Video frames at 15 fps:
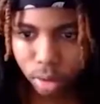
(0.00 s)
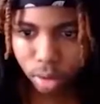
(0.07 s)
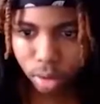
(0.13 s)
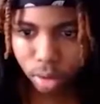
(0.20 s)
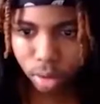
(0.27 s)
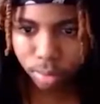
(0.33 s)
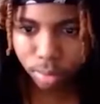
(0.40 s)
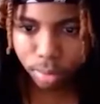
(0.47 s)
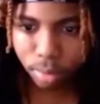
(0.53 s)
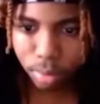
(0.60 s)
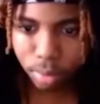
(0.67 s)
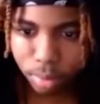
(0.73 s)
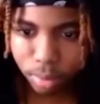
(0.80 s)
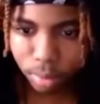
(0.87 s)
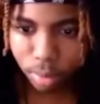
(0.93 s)

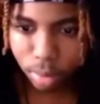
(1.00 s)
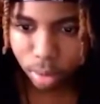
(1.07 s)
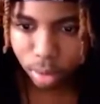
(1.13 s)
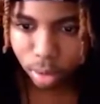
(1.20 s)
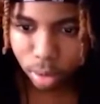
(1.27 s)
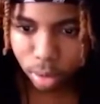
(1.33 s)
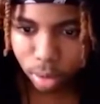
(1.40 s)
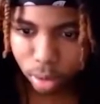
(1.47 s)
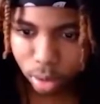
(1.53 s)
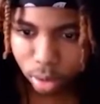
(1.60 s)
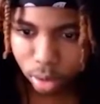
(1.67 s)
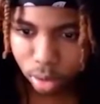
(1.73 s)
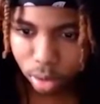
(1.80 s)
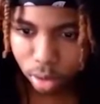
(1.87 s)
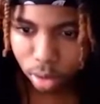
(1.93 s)

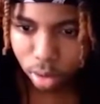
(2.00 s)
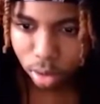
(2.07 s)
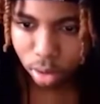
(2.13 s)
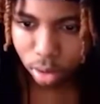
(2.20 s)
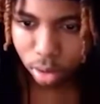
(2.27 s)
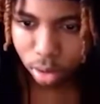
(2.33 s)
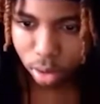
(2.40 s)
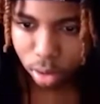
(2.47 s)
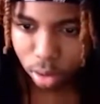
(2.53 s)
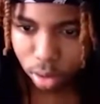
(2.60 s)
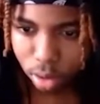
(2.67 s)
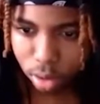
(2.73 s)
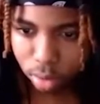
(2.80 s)
Nobody speaks.